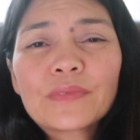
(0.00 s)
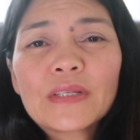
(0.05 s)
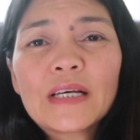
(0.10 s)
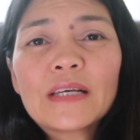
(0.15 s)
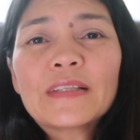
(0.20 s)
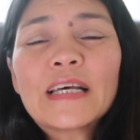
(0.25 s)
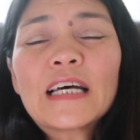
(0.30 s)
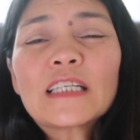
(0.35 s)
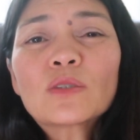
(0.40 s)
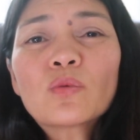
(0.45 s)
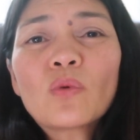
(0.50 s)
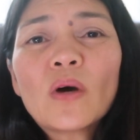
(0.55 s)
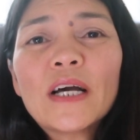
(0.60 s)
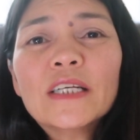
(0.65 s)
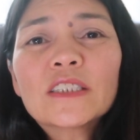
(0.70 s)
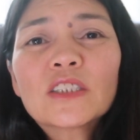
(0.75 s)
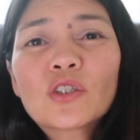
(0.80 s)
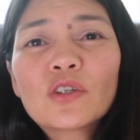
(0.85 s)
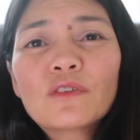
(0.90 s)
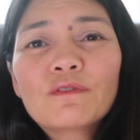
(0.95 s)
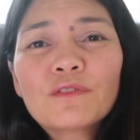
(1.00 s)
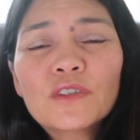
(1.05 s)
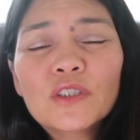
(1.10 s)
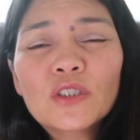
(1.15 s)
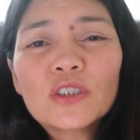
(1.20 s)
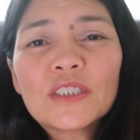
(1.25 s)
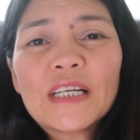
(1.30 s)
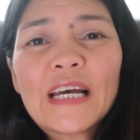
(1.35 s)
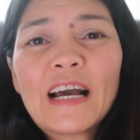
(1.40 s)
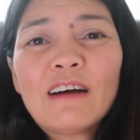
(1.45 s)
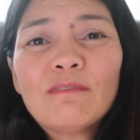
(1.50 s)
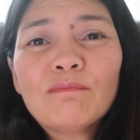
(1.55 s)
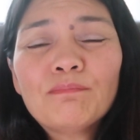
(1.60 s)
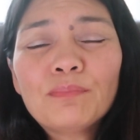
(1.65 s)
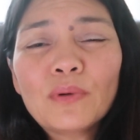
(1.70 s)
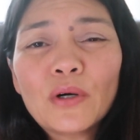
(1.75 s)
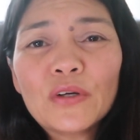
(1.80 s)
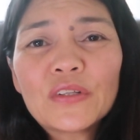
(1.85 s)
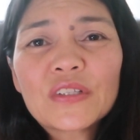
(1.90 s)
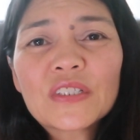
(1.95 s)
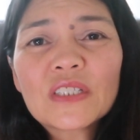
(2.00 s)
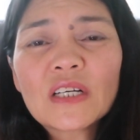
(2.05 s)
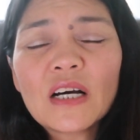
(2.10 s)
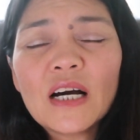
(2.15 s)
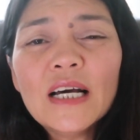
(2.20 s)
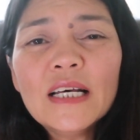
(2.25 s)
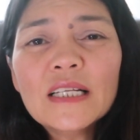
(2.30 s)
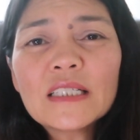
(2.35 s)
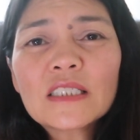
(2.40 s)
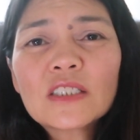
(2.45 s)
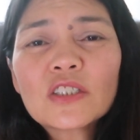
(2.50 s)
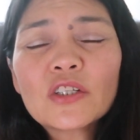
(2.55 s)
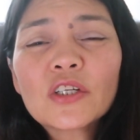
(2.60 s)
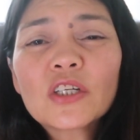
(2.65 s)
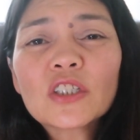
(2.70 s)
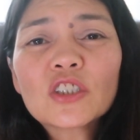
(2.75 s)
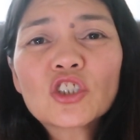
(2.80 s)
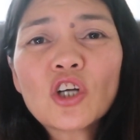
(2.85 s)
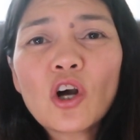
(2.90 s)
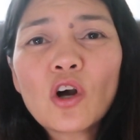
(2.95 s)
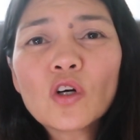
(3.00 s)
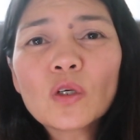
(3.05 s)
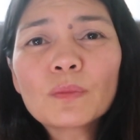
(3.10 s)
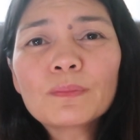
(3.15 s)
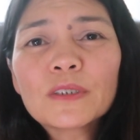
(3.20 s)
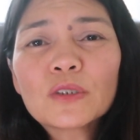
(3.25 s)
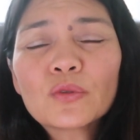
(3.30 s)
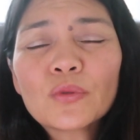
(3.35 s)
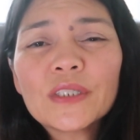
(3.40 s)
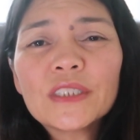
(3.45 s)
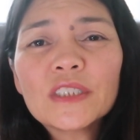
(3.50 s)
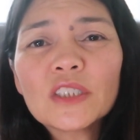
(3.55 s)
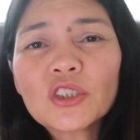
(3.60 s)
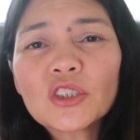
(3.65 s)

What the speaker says: And that's why it's good for you to have both sites, so you can toggle between the